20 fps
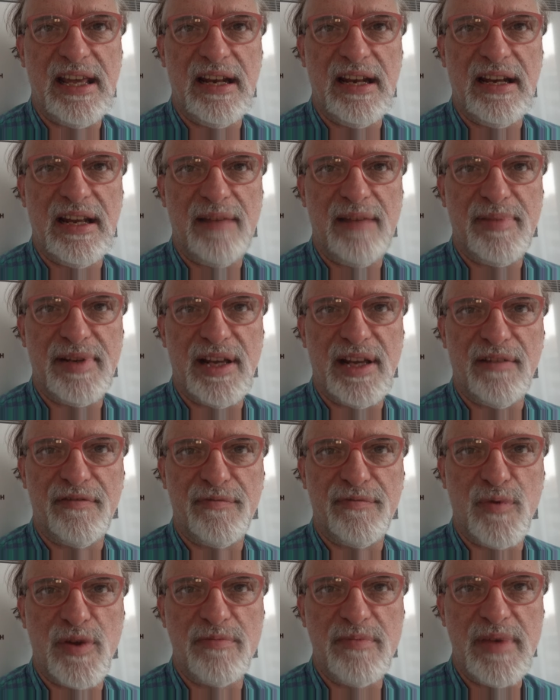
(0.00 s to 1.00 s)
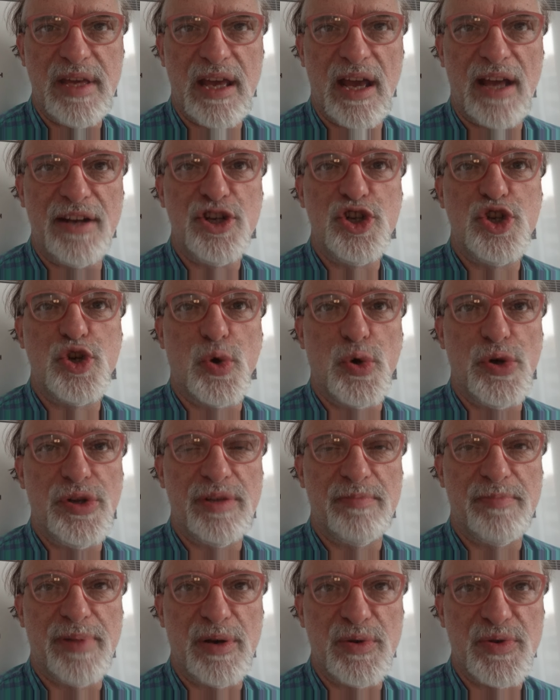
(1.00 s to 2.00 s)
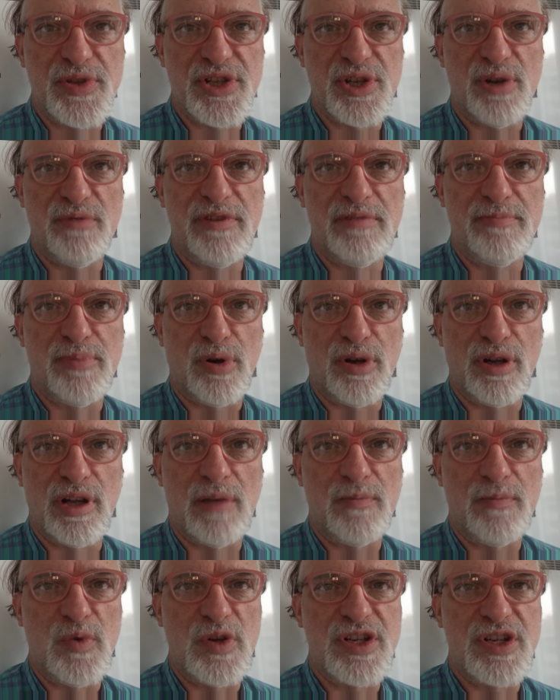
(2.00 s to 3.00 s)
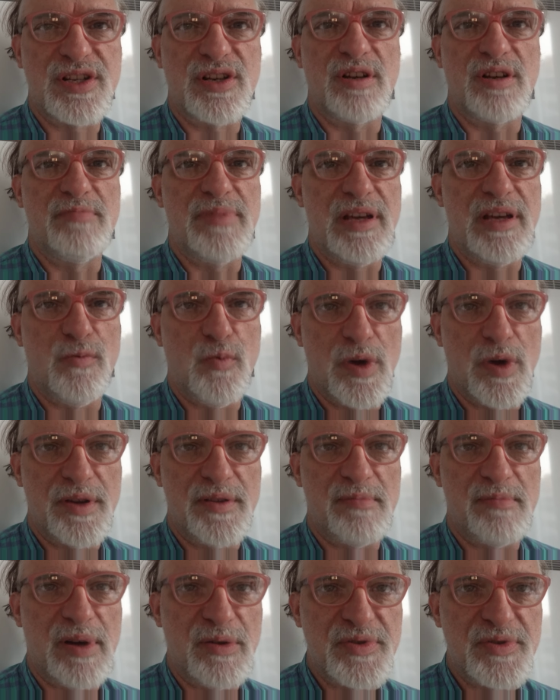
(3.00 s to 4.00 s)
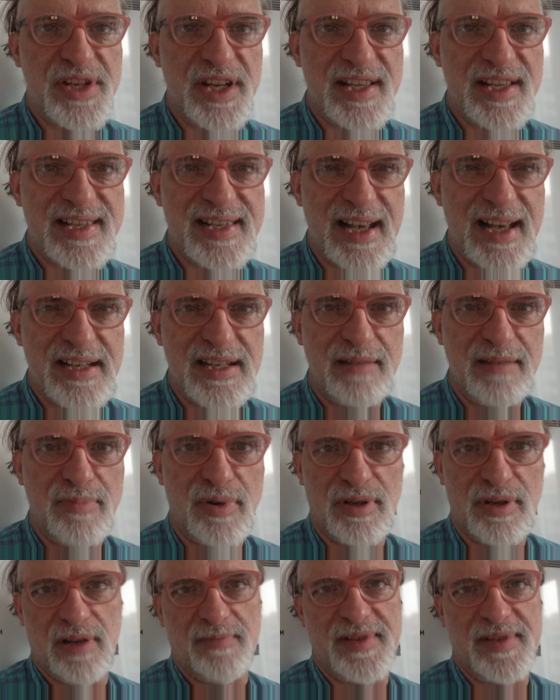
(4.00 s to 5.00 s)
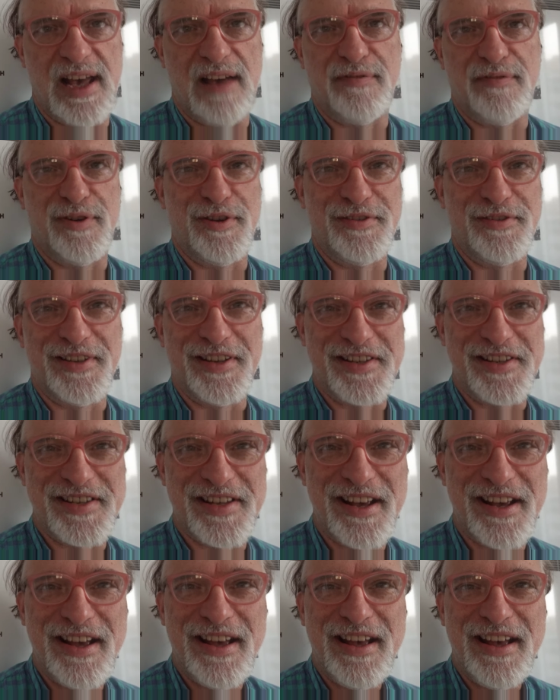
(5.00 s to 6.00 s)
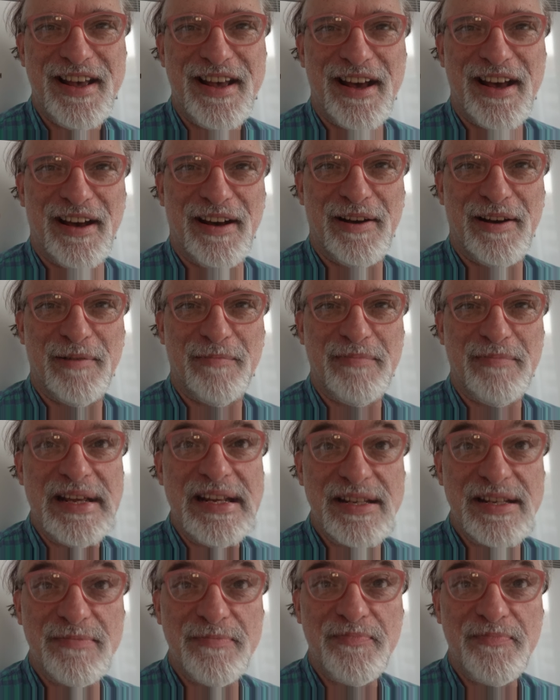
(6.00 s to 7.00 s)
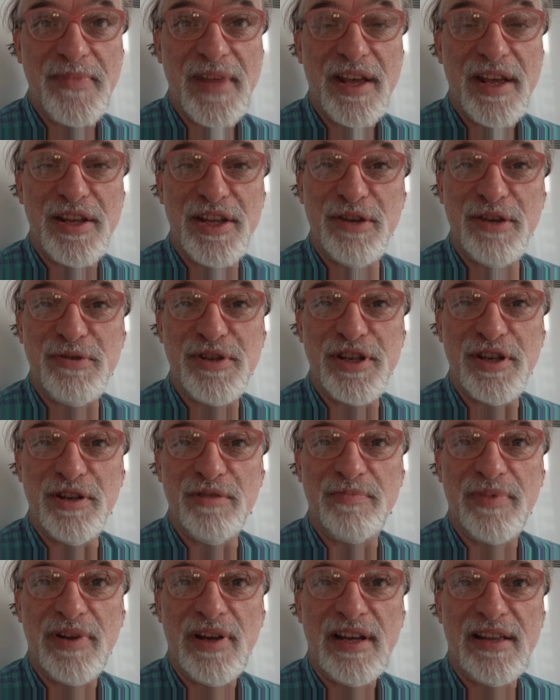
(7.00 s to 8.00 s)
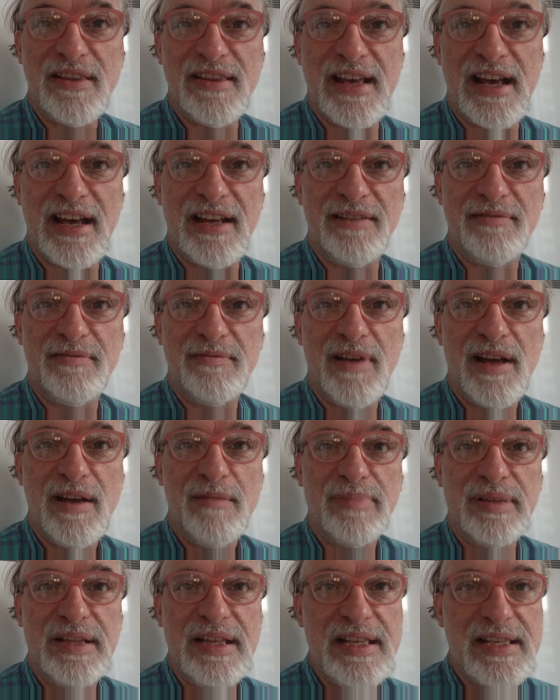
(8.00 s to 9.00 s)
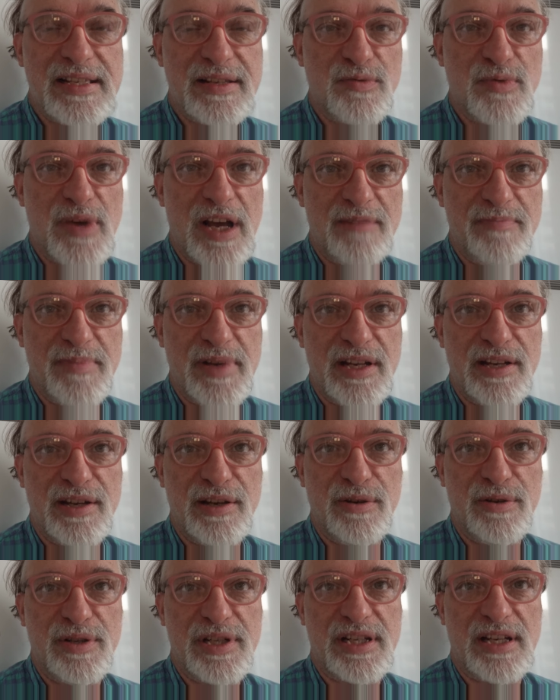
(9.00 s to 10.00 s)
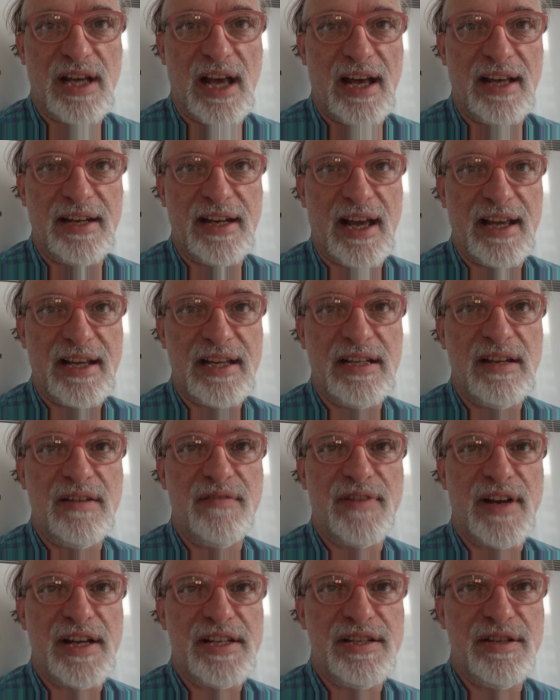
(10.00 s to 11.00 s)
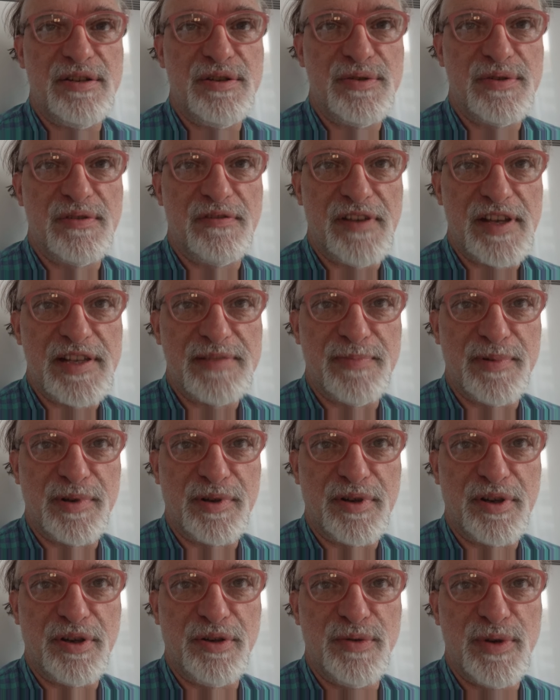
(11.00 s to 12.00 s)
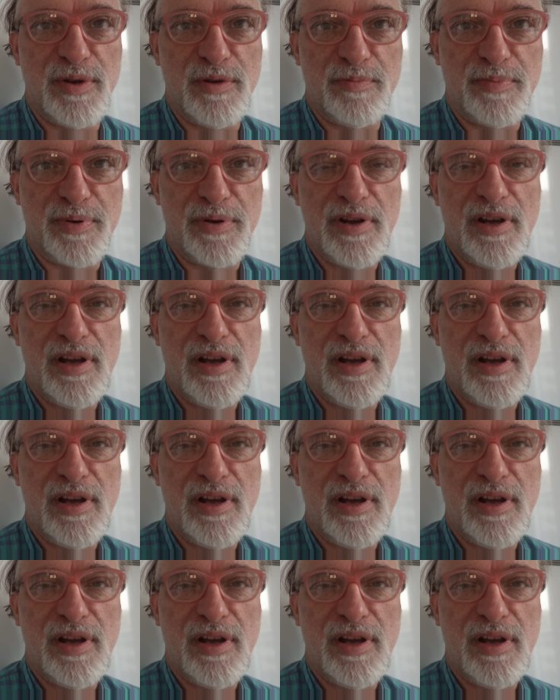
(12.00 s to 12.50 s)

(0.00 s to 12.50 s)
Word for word: Lebedev with me and join the post Soviet book club, which is going to be one of the most exciting book clubs ever on this um, medium, YouTube, then please write me a note and I can invite you to the Facebook group.